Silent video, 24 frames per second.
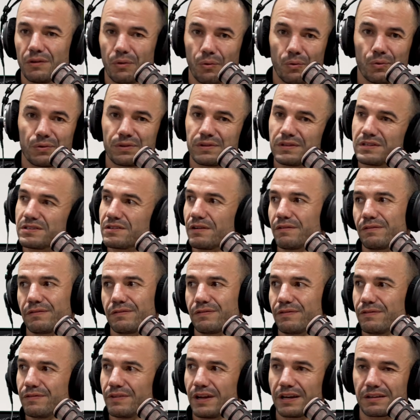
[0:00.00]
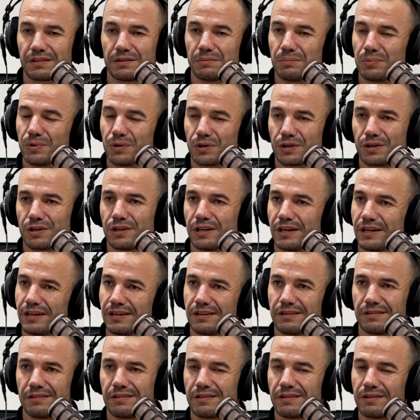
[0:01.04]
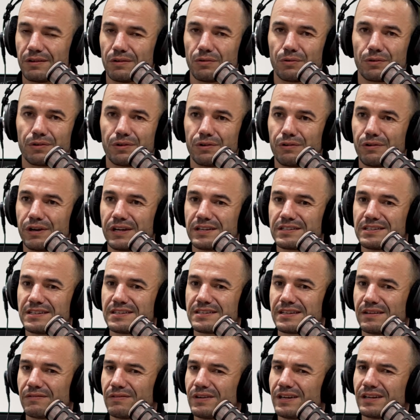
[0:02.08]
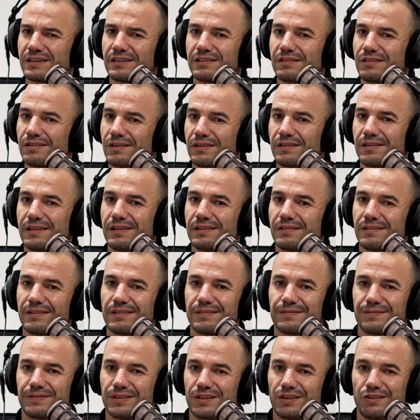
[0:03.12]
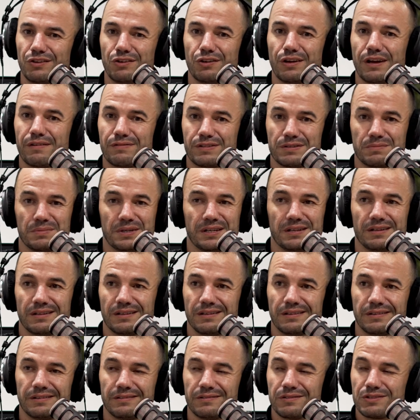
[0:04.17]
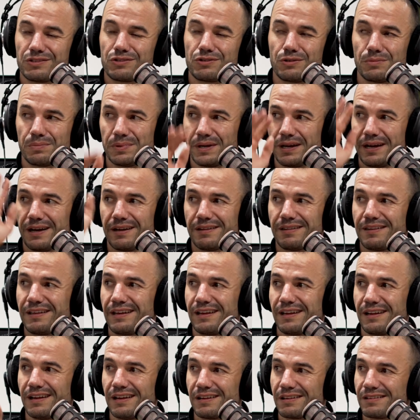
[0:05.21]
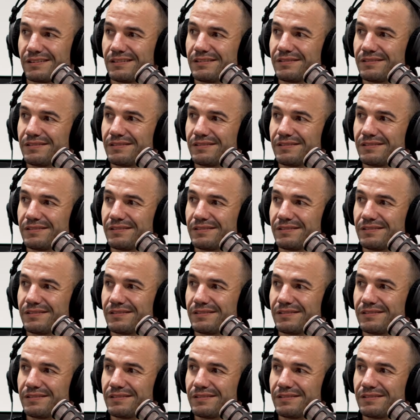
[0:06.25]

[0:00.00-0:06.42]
The authors of like the book, uh, the Lord of the Rings and stuff like definitely, yeah. You have to be super out there, like